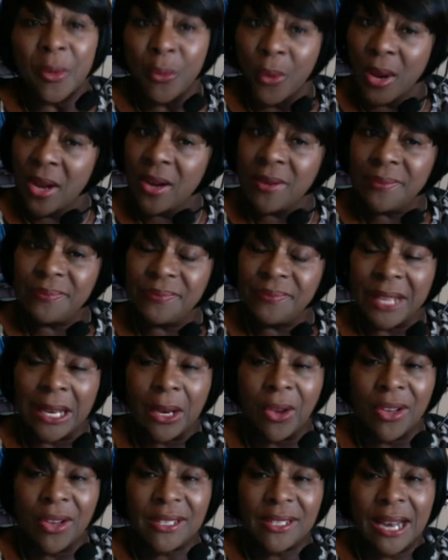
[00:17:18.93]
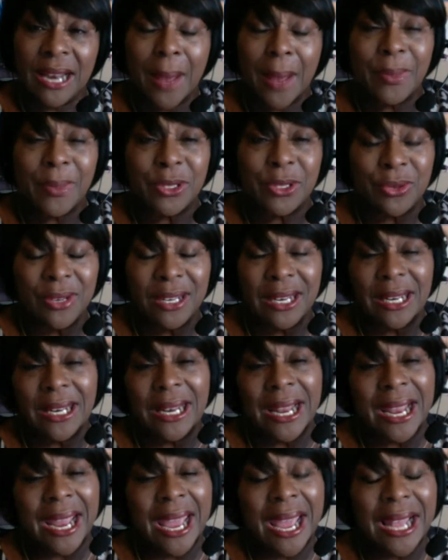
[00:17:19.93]
Well, they lost that opportunity.
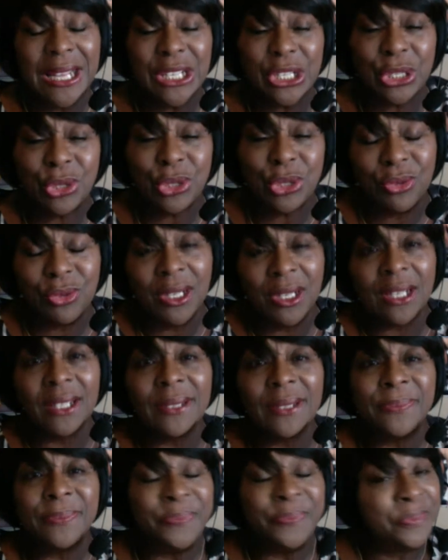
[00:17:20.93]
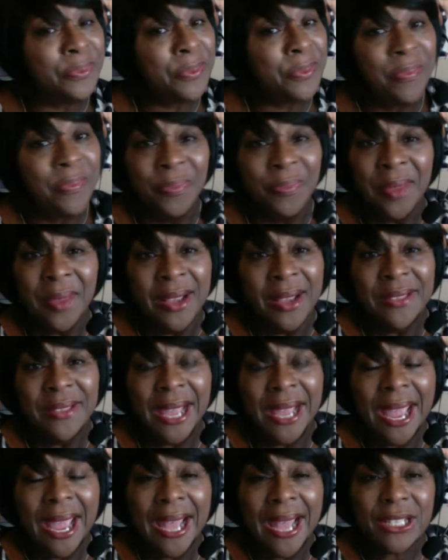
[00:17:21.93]
They had
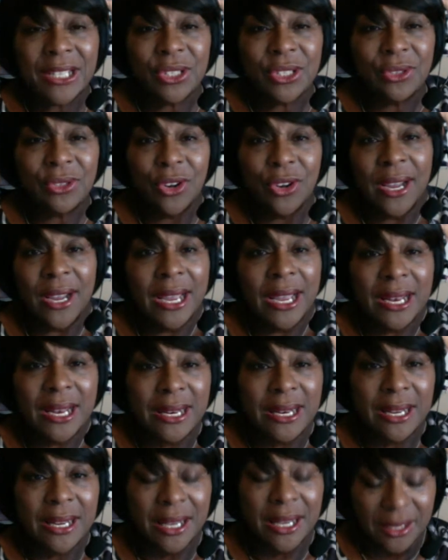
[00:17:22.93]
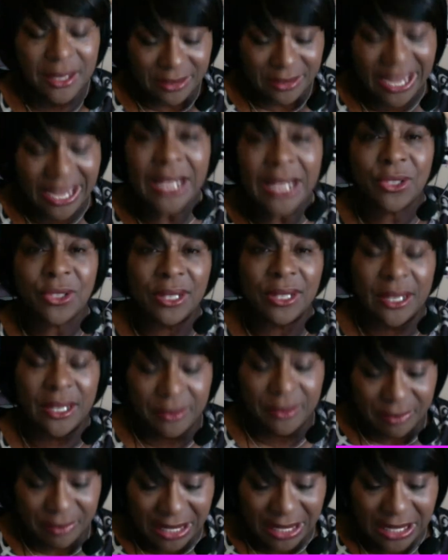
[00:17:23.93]
to go ahead and cancel
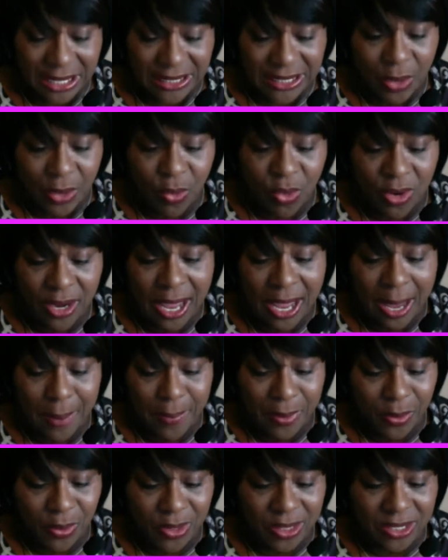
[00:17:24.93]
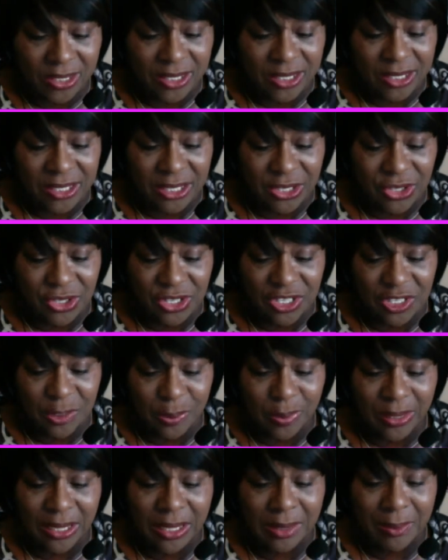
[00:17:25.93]
it because they weren't happy with the decisions
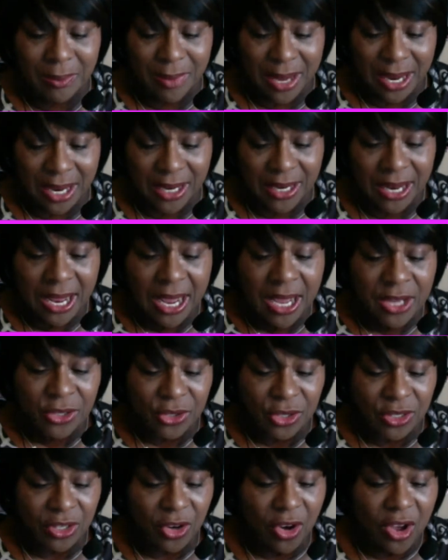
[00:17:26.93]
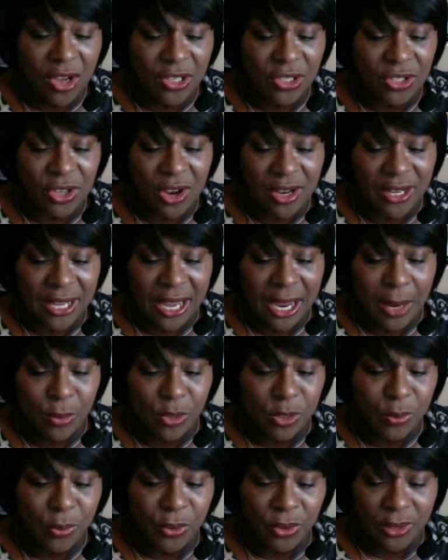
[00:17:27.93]
being made. So the All-Star game
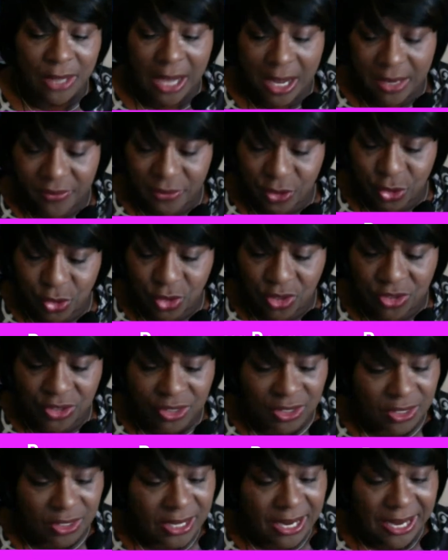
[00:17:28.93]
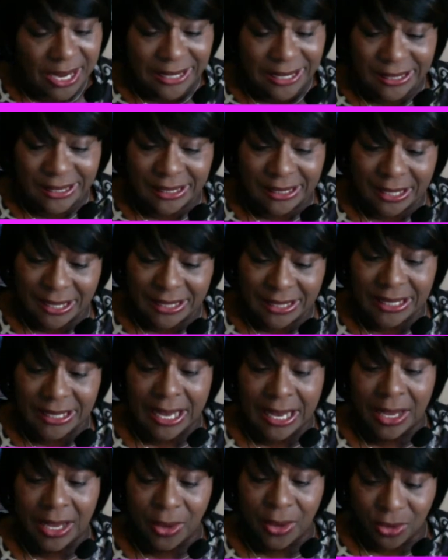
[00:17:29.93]
was pulled out of Georgia, sent
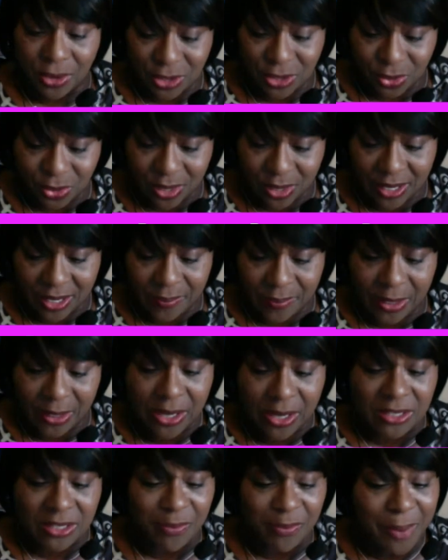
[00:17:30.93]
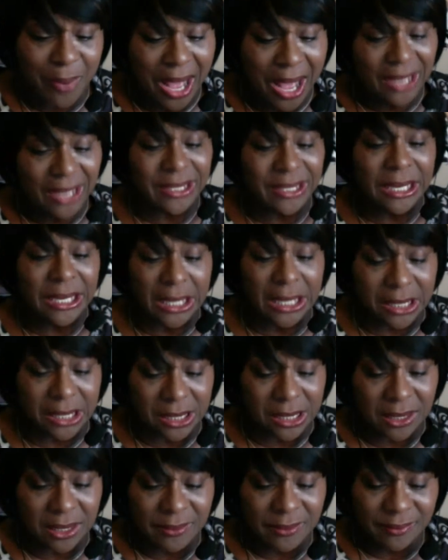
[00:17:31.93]
elsewhere because of
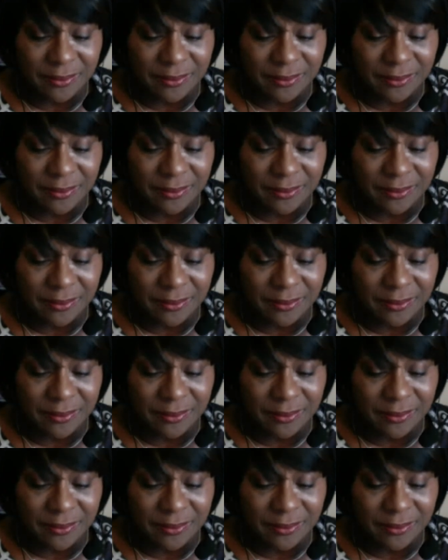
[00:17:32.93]
politics